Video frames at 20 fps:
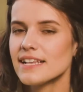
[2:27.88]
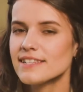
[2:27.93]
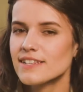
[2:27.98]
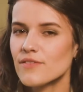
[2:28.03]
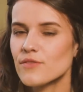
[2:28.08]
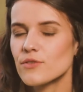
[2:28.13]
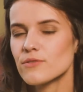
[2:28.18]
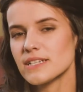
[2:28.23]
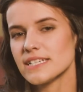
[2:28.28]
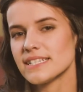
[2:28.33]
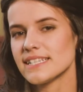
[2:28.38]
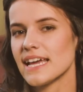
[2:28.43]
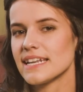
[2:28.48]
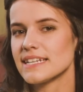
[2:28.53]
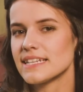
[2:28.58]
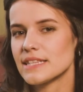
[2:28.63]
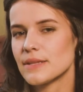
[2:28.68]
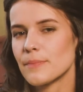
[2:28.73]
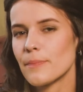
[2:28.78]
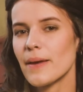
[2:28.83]
As I've already
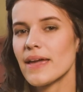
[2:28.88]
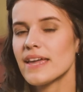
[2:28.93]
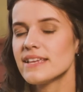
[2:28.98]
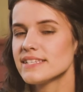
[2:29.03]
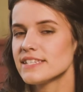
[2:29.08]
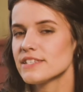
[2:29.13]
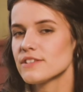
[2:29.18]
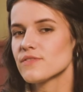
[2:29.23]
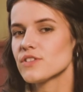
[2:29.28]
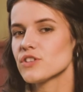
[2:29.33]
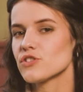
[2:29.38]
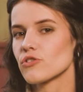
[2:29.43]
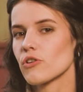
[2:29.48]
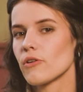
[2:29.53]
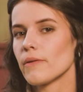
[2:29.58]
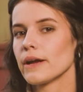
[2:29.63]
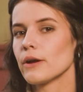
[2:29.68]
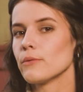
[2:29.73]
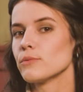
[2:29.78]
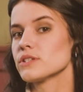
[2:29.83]
said, the basis of the
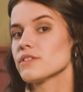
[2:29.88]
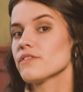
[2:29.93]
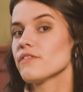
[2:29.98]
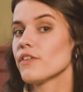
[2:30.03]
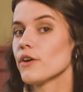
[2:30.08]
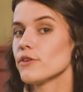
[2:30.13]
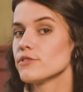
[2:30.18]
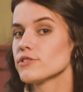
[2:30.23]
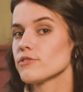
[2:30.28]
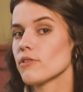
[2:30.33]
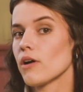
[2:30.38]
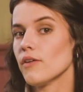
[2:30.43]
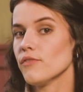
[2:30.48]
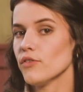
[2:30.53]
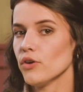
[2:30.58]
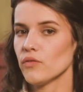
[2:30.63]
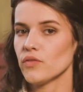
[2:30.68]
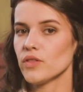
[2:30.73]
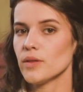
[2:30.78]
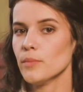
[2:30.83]
drawing was a
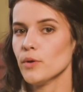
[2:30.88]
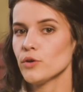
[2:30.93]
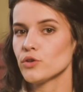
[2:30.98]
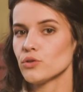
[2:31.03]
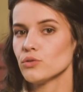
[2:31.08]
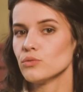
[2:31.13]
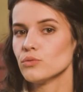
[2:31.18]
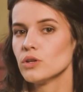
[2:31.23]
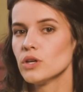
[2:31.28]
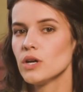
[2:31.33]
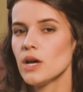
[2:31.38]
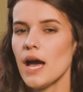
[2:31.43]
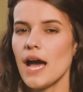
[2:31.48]
photograph of the model,